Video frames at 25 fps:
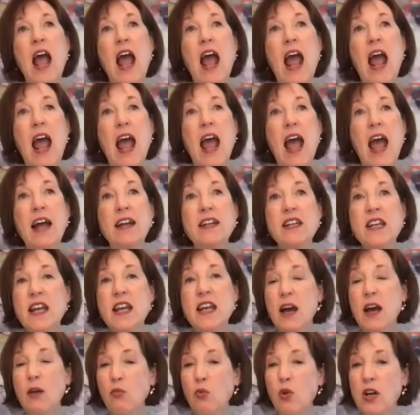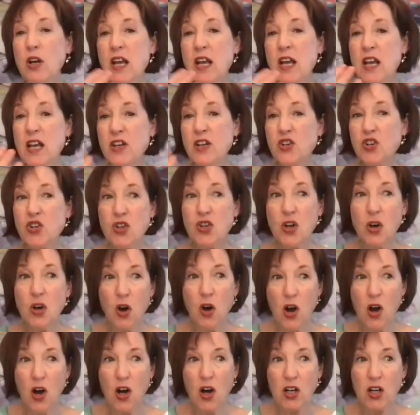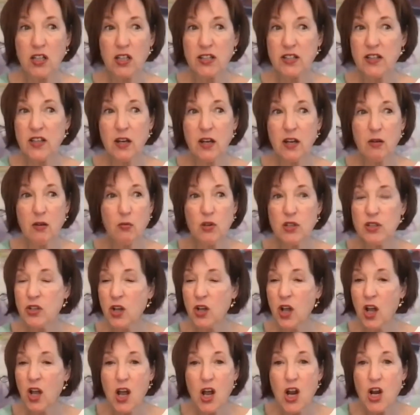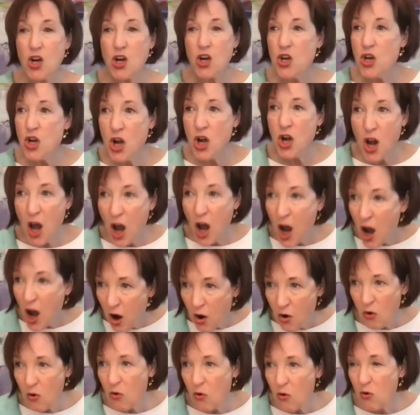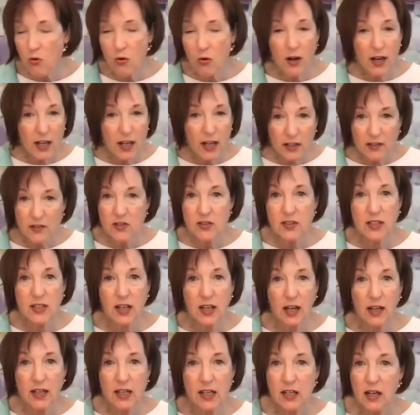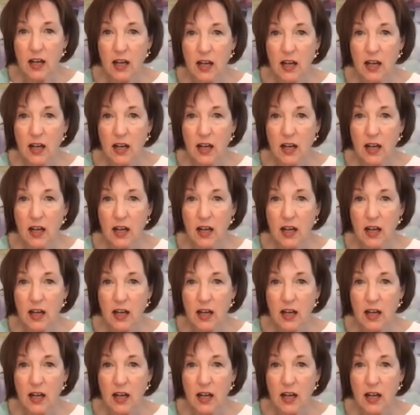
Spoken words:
And yet when he talks, there was no insight